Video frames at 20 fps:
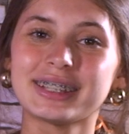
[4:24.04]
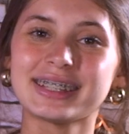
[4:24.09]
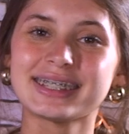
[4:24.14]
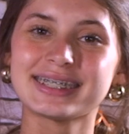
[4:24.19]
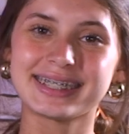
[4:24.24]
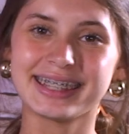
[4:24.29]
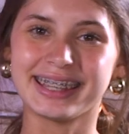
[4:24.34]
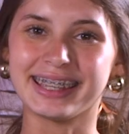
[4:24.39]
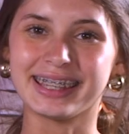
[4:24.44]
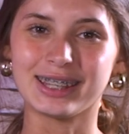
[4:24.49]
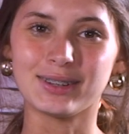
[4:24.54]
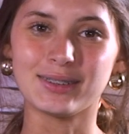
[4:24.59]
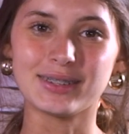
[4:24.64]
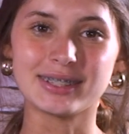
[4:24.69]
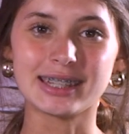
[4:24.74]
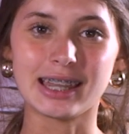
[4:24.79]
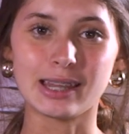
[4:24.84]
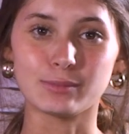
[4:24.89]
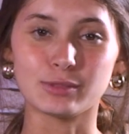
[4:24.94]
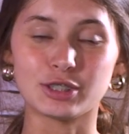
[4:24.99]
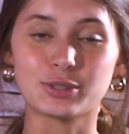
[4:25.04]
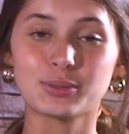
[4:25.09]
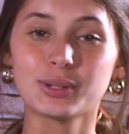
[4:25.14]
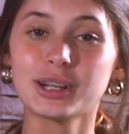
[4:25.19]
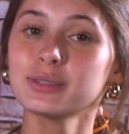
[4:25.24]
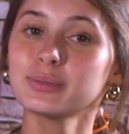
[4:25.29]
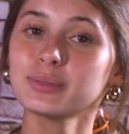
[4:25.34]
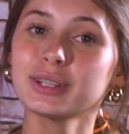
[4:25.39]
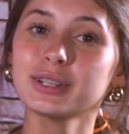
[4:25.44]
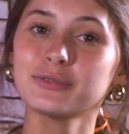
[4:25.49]
to seeing who is named the
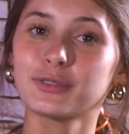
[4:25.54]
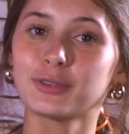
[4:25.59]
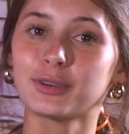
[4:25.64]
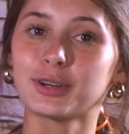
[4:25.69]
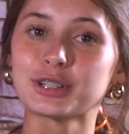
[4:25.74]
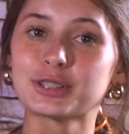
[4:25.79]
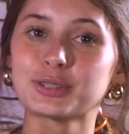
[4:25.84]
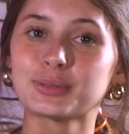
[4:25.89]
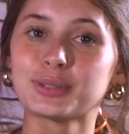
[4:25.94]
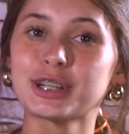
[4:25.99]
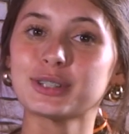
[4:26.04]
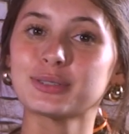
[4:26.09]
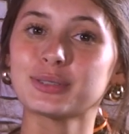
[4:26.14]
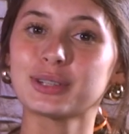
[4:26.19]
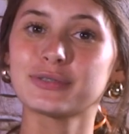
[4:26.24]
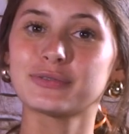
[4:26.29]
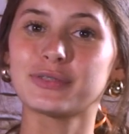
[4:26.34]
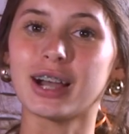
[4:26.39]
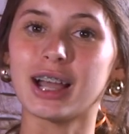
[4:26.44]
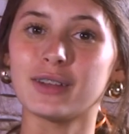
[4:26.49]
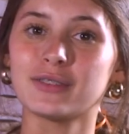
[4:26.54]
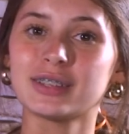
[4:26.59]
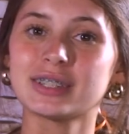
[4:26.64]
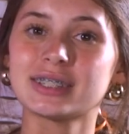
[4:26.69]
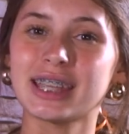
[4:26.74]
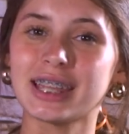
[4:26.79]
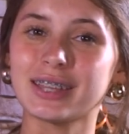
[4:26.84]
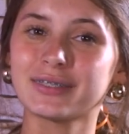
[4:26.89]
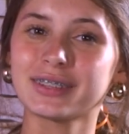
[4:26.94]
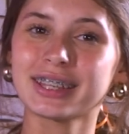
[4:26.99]
2024-2025
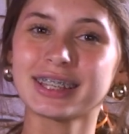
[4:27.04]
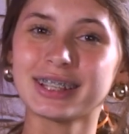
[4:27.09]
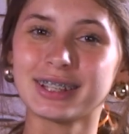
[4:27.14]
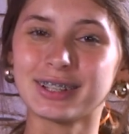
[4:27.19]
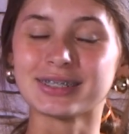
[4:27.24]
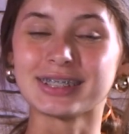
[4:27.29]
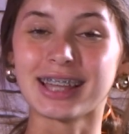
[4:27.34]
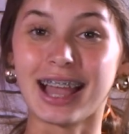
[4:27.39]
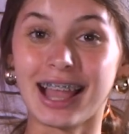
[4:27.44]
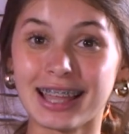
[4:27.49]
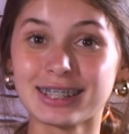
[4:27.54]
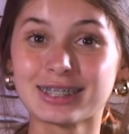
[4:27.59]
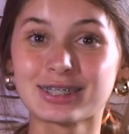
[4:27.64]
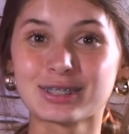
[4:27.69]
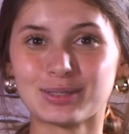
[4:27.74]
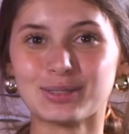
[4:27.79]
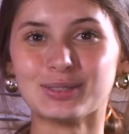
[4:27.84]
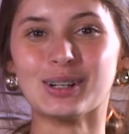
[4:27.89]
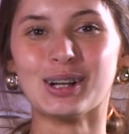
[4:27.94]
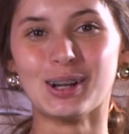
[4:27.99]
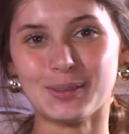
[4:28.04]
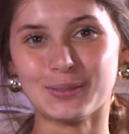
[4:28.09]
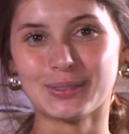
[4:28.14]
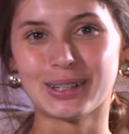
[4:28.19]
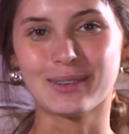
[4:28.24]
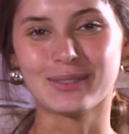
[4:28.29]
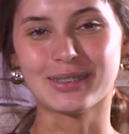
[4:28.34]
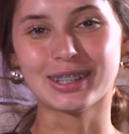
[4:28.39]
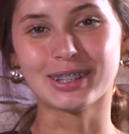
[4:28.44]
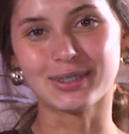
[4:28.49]
Vestavia Hills High School
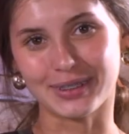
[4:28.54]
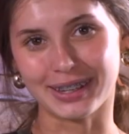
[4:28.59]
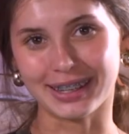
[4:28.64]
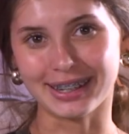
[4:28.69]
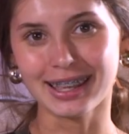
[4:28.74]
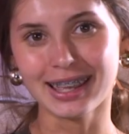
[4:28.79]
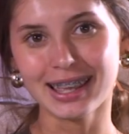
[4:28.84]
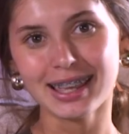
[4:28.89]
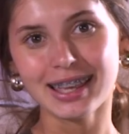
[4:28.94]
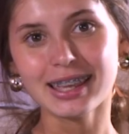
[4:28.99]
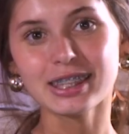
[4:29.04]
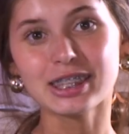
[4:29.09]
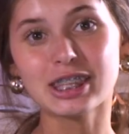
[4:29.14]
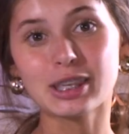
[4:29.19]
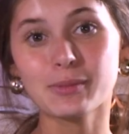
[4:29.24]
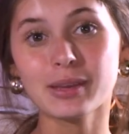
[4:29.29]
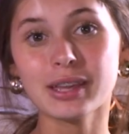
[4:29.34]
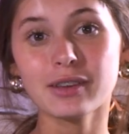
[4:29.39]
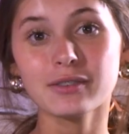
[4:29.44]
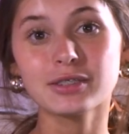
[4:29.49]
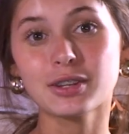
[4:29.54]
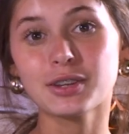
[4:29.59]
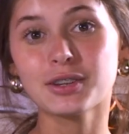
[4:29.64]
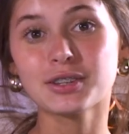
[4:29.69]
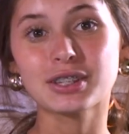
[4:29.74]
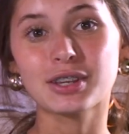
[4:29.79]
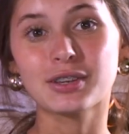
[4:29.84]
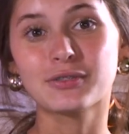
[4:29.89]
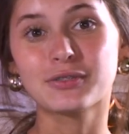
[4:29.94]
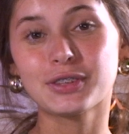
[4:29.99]
Homecoming Queen. You may have
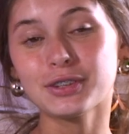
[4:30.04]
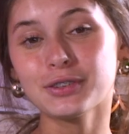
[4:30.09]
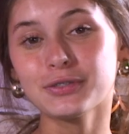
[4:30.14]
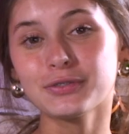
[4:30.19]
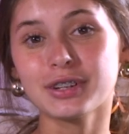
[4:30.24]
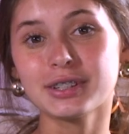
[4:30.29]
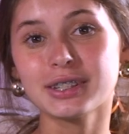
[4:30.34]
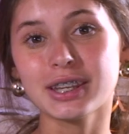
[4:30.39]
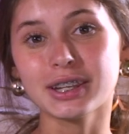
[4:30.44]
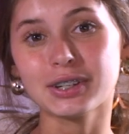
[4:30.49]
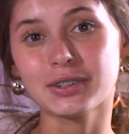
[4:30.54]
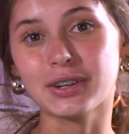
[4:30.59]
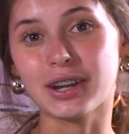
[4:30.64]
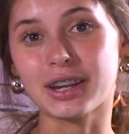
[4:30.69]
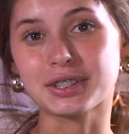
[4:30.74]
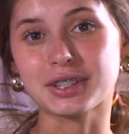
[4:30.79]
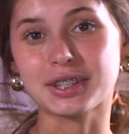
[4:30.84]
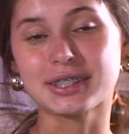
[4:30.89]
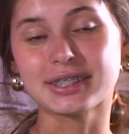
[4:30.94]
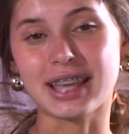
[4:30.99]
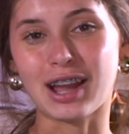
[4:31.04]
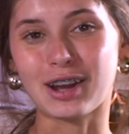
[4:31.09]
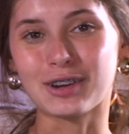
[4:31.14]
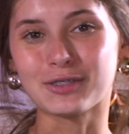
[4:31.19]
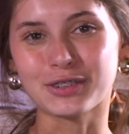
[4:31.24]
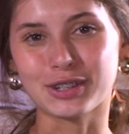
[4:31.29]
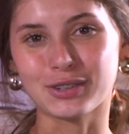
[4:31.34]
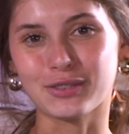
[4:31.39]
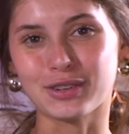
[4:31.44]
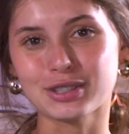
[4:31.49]
noticed a few fun decorations out in
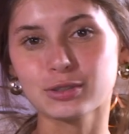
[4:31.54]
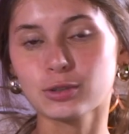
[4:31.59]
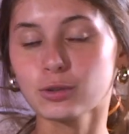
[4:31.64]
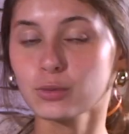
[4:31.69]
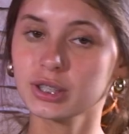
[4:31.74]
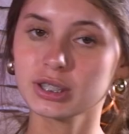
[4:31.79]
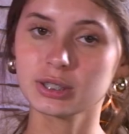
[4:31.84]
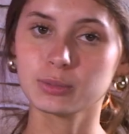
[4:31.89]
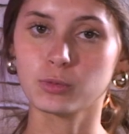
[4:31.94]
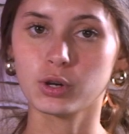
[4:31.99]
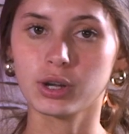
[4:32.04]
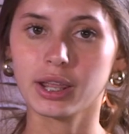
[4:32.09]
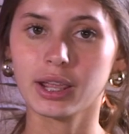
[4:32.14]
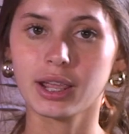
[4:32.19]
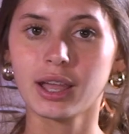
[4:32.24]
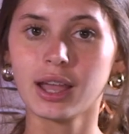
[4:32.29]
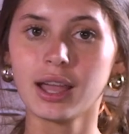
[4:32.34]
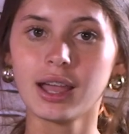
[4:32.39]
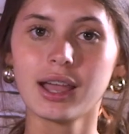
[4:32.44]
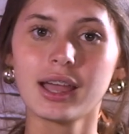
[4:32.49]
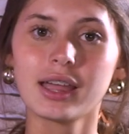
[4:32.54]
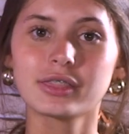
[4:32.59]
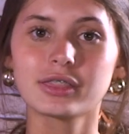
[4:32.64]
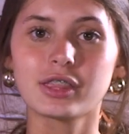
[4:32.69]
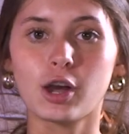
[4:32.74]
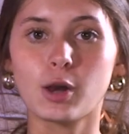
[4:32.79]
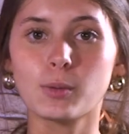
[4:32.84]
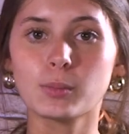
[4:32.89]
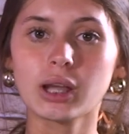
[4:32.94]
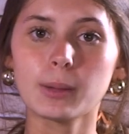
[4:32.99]
front of our school this morning. The
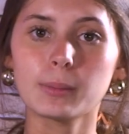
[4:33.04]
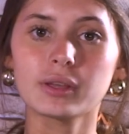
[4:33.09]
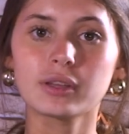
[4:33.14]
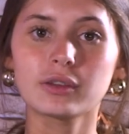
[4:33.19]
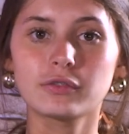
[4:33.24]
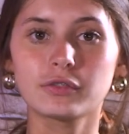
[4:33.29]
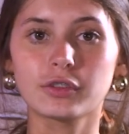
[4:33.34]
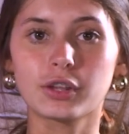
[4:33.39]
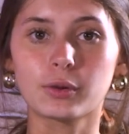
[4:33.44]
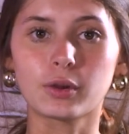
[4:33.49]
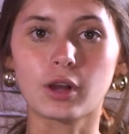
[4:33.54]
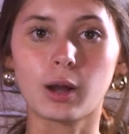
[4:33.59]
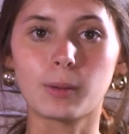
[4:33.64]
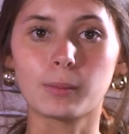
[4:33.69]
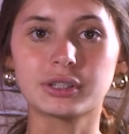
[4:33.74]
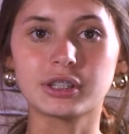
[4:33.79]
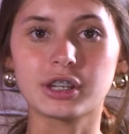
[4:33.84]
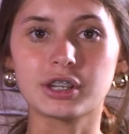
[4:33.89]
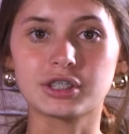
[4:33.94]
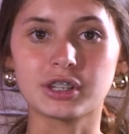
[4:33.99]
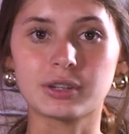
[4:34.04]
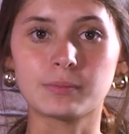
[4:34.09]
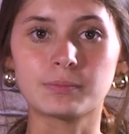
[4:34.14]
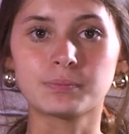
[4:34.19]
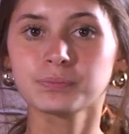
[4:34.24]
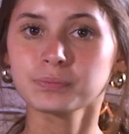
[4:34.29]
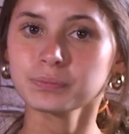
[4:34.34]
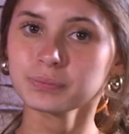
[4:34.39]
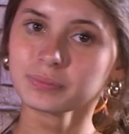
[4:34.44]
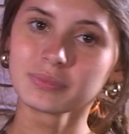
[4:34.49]
homecoming float competition
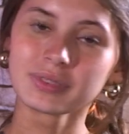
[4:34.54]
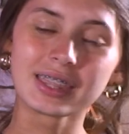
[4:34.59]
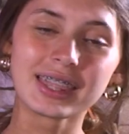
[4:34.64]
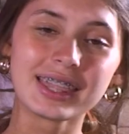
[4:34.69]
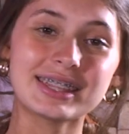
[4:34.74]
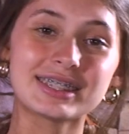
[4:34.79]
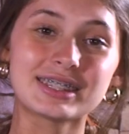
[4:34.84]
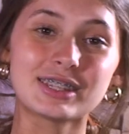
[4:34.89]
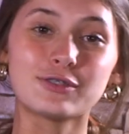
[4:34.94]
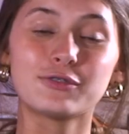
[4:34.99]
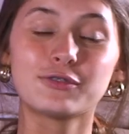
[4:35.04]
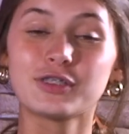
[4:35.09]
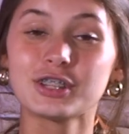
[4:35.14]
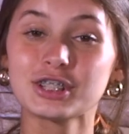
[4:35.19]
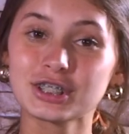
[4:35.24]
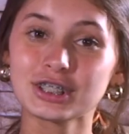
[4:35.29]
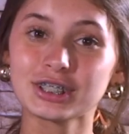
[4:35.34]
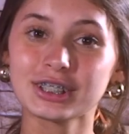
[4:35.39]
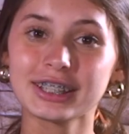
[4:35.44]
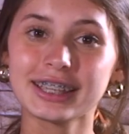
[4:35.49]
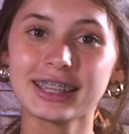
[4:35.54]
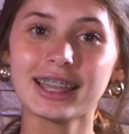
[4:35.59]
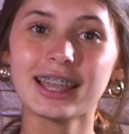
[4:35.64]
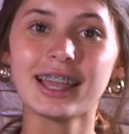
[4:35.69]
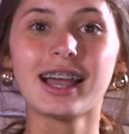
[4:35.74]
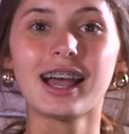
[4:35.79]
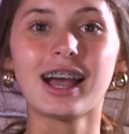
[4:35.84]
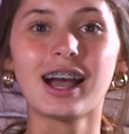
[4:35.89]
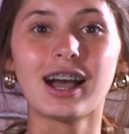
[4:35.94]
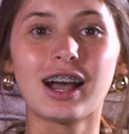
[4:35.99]
is officially
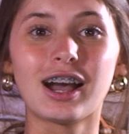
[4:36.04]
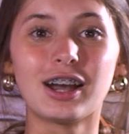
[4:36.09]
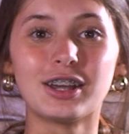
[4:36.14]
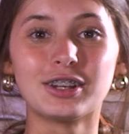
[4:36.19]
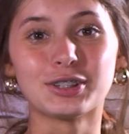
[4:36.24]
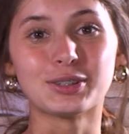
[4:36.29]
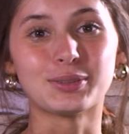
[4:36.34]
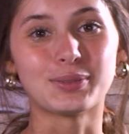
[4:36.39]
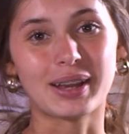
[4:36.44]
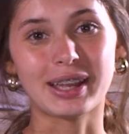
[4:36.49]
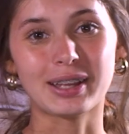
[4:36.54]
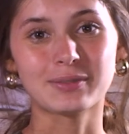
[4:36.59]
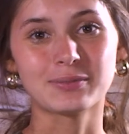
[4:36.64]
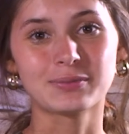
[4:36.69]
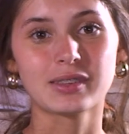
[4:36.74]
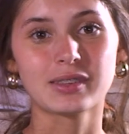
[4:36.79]
underway.